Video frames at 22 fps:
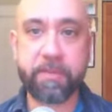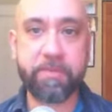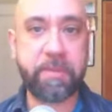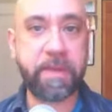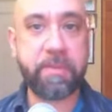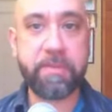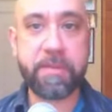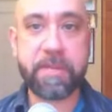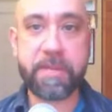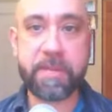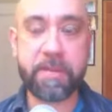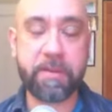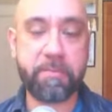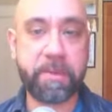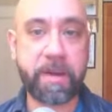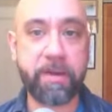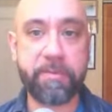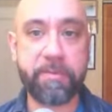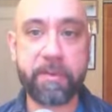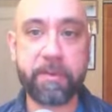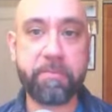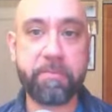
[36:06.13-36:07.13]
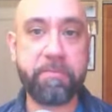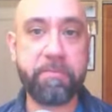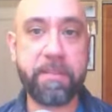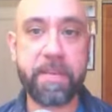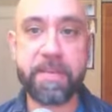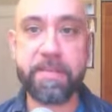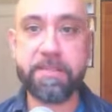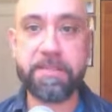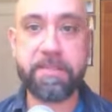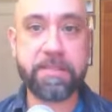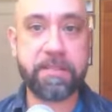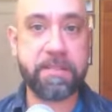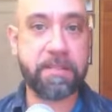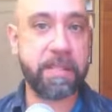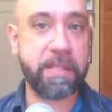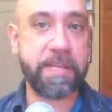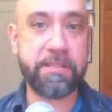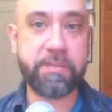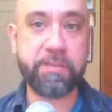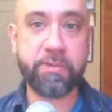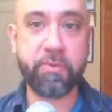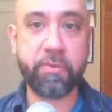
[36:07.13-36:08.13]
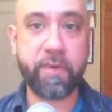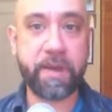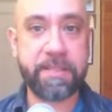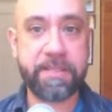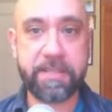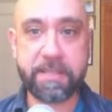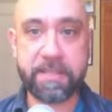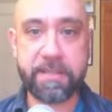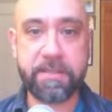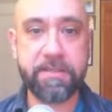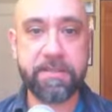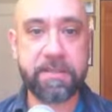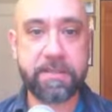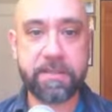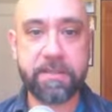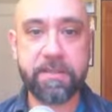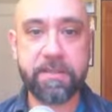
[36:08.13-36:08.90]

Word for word: maybe in about their mid to late 20s.